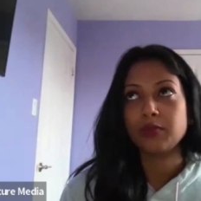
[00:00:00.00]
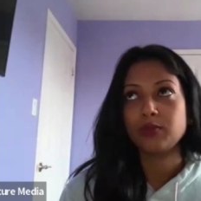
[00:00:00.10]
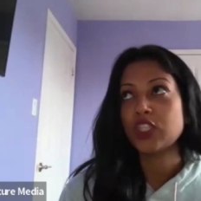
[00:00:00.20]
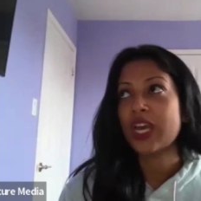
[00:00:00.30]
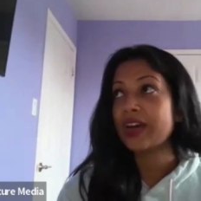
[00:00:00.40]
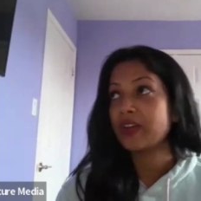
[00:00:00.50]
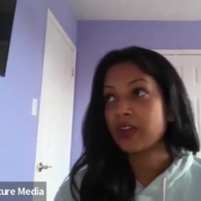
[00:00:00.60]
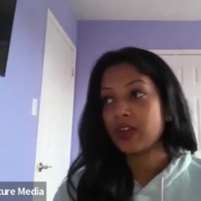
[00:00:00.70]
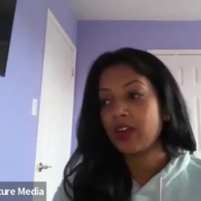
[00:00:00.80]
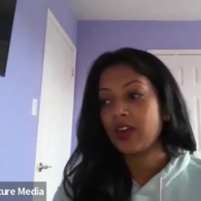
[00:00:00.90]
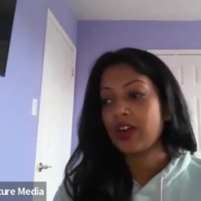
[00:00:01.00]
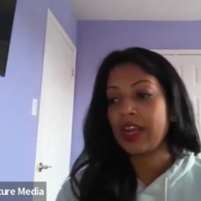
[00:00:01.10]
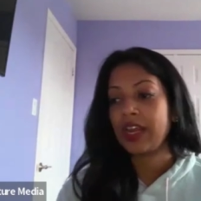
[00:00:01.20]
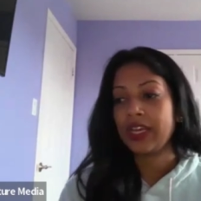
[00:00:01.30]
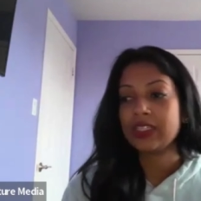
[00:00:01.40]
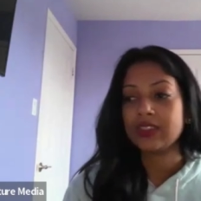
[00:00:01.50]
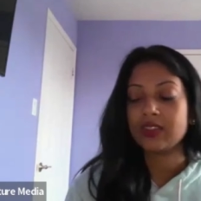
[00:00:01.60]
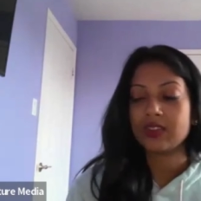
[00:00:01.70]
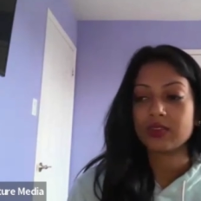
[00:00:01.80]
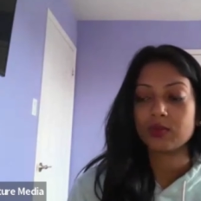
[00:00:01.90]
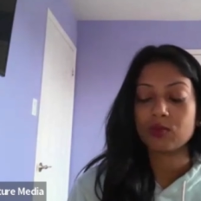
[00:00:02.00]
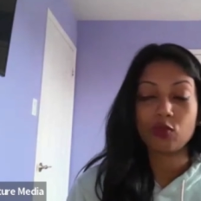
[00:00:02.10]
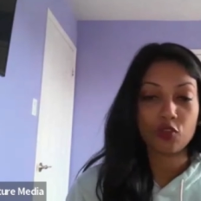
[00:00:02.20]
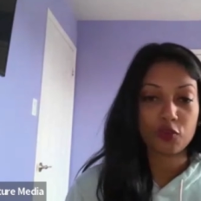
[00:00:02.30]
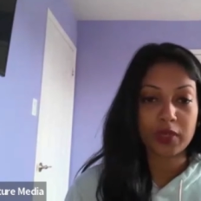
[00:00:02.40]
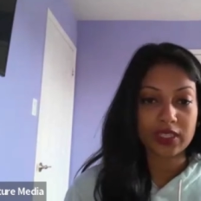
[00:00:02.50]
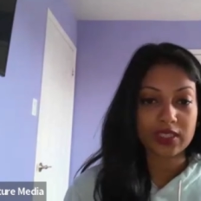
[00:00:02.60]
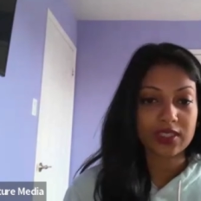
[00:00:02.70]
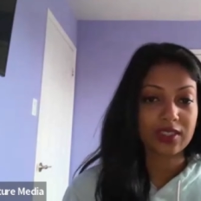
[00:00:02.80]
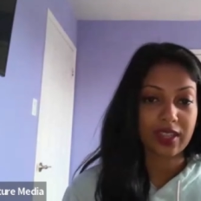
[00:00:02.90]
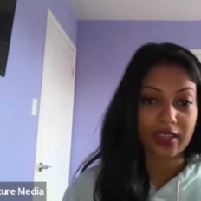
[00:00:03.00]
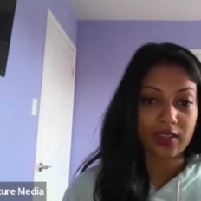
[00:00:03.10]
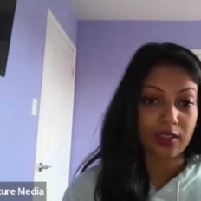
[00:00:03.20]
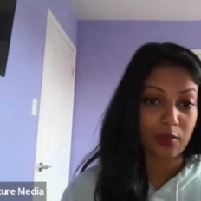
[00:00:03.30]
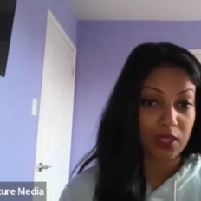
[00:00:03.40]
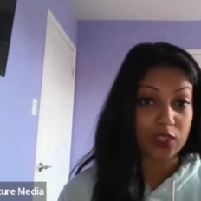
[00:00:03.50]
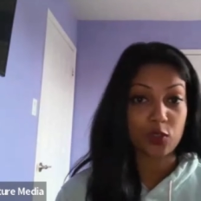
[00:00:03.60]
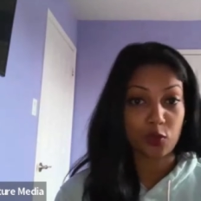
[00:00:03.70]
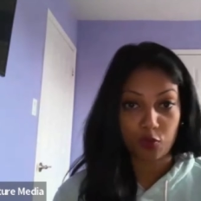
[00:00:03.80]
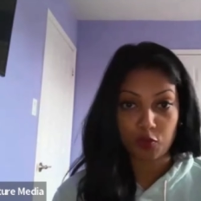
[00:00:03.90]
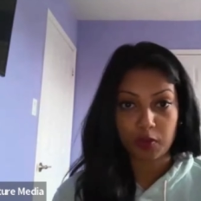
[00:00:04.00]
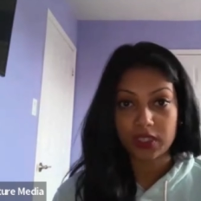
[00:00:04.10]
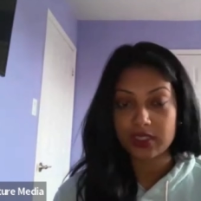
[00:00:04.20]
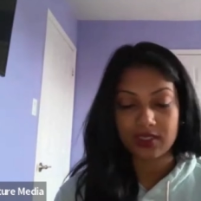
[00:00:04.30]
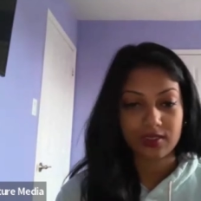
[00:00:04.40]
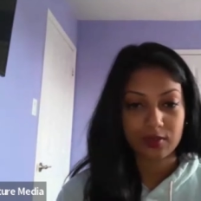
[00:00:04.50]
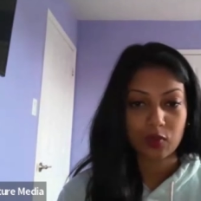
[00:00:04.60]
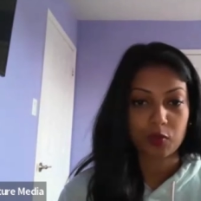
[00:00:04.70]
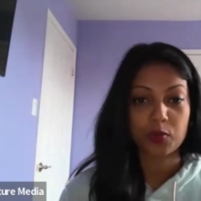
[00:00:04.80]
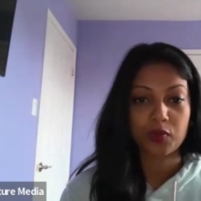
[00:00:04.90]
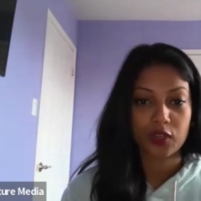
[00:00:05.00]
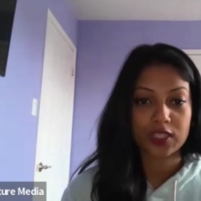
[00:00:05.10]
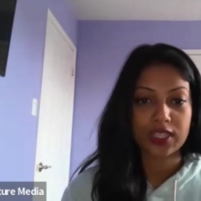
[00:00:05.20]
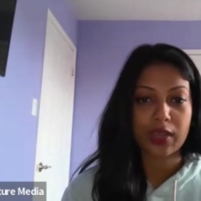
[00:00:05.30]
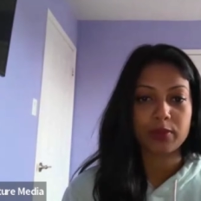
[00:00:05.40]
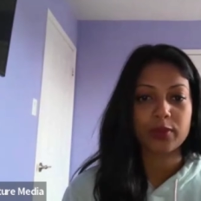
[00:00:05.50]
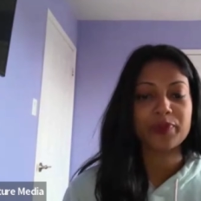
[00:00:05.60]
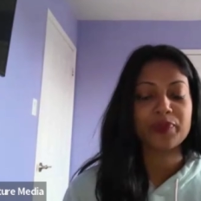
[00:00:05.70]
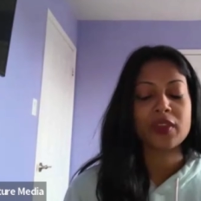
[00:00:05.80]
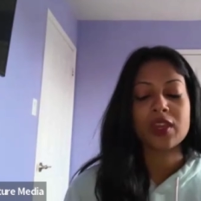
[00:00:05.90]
chatter and movements like the Me Too movement, for example.